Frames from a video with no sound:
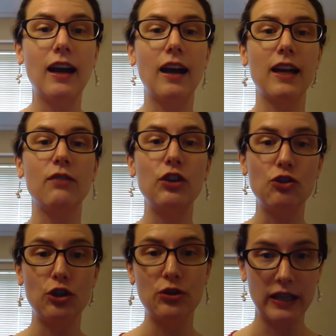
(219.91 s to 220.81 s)
uh, if you
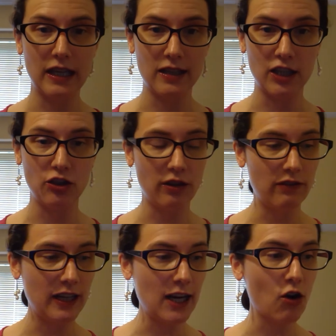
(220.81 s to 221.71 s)
choose to continue the
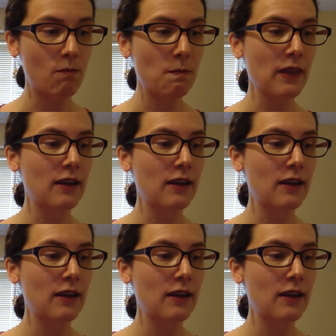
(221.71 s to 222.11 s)
video.